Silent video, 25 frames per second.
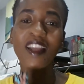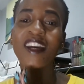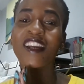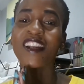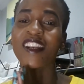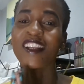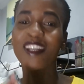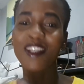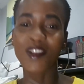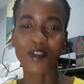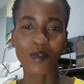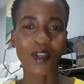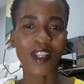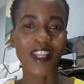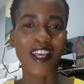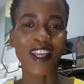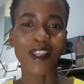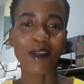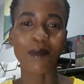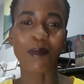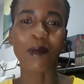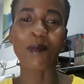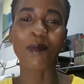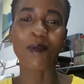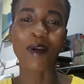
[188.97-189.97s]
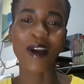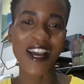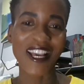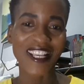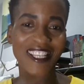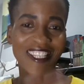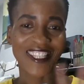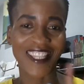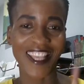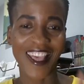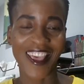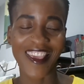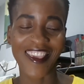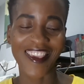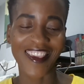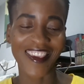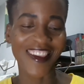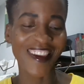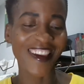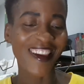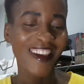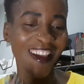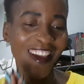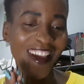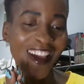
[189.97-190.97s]
read what other people are
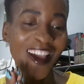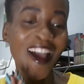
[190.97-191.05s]
saying,